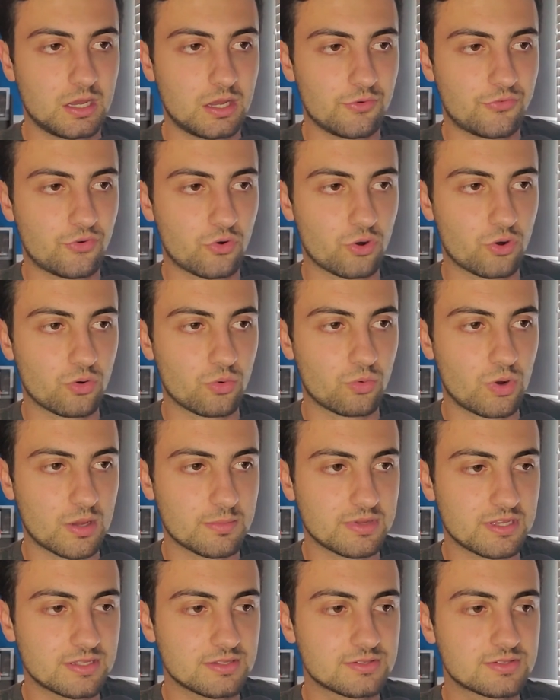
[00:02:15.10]
For
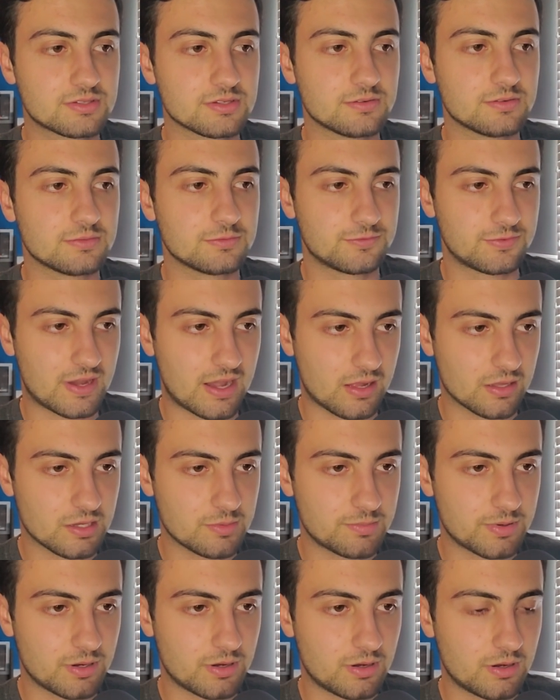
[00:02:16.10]
women's
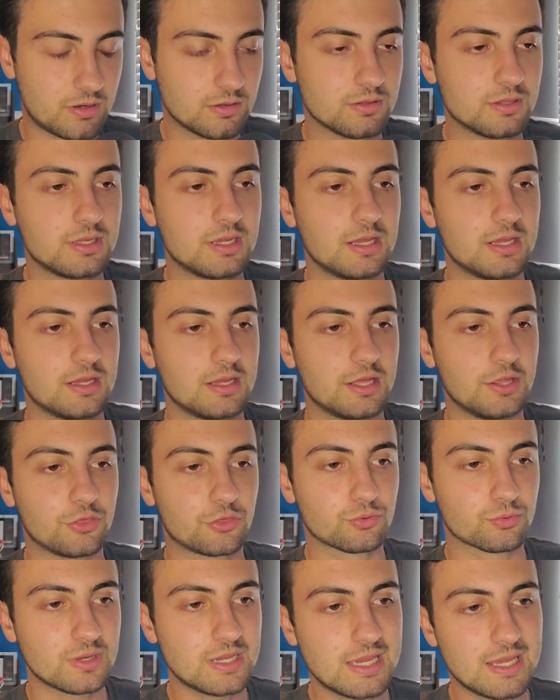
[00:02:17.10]
volleyball, a
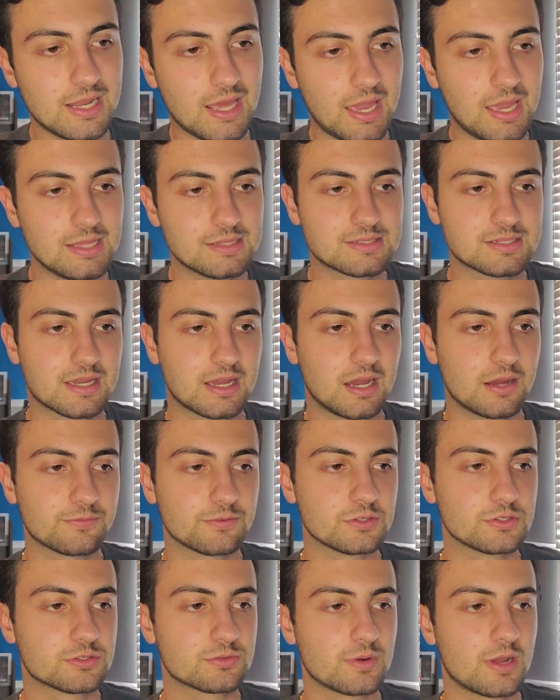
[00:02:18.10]
3-8
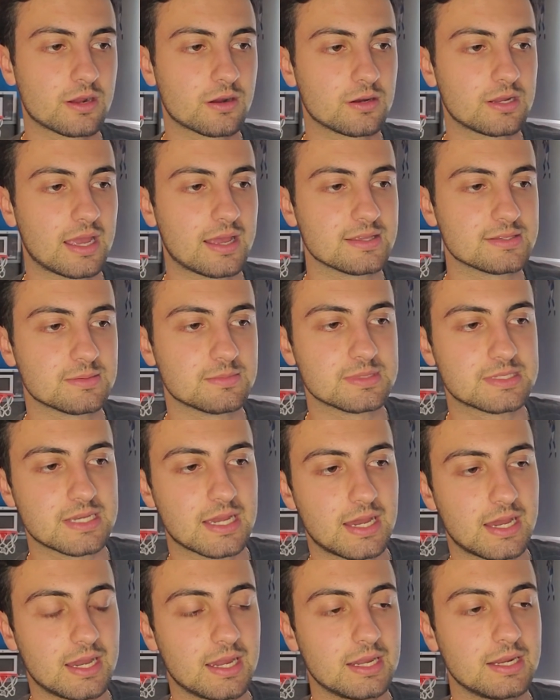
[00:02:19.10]
conference record has them
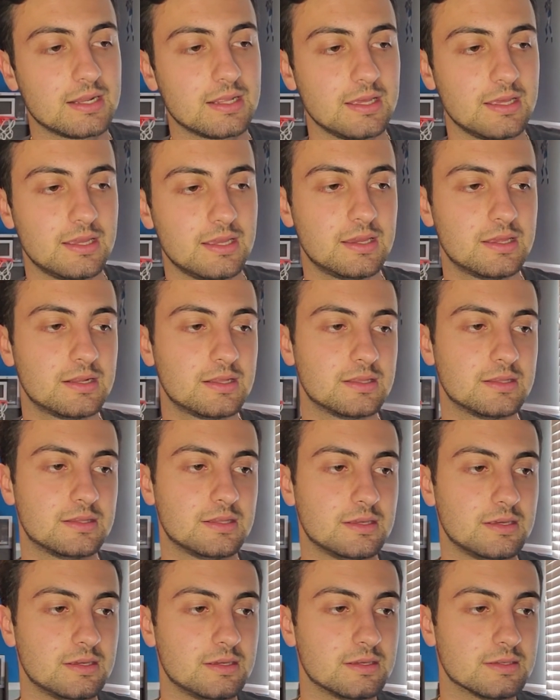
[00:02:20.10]
tied in
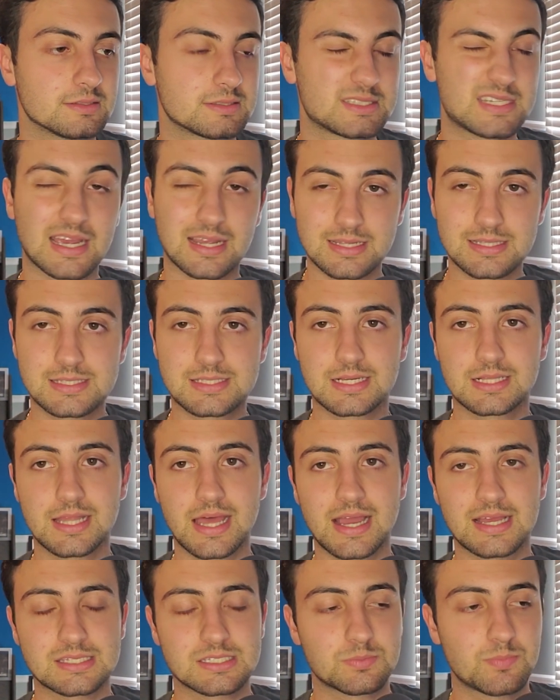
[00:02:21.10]
the second to
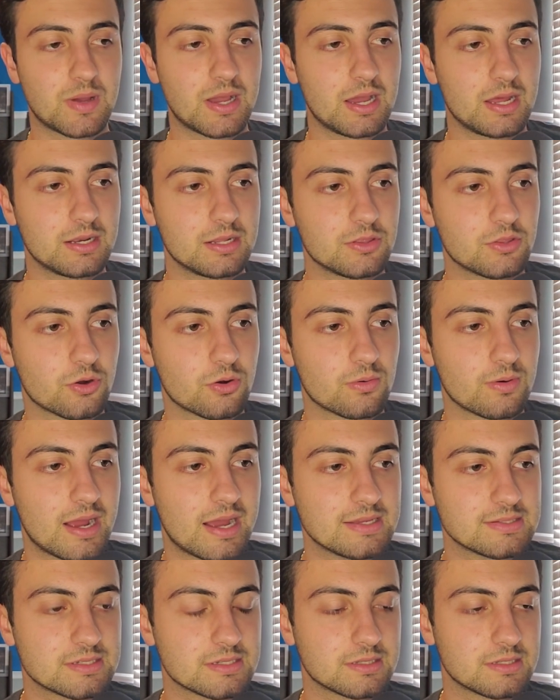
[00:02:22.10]
last spot in the
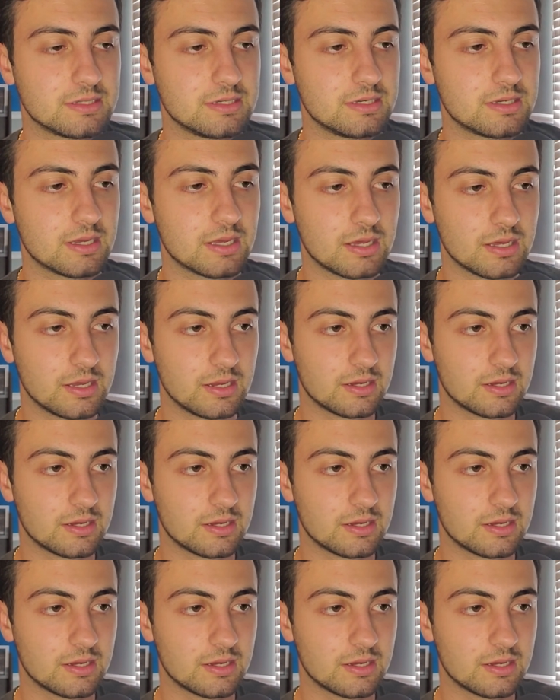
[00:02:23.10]
Horizon League.